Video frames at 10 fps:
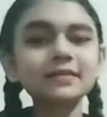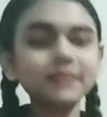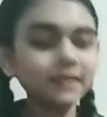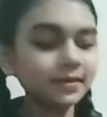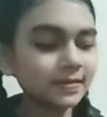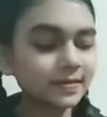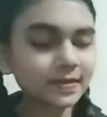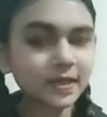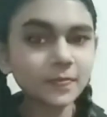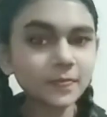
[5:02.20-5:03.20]
the third
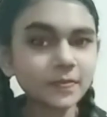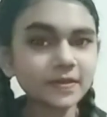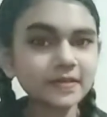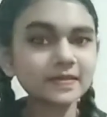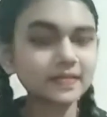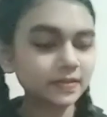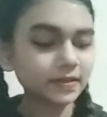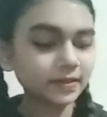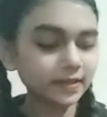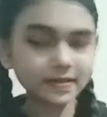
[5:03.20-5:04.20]
step
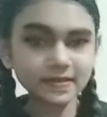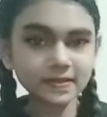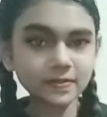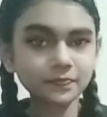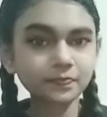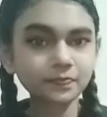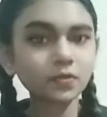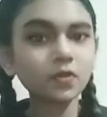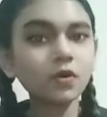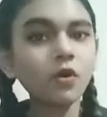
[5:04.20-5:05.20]
is this.
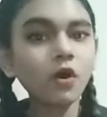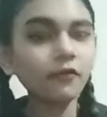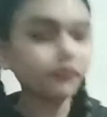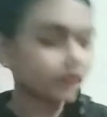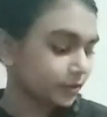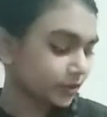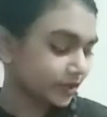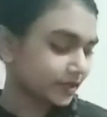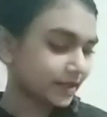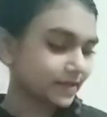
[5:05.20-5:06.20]
After doing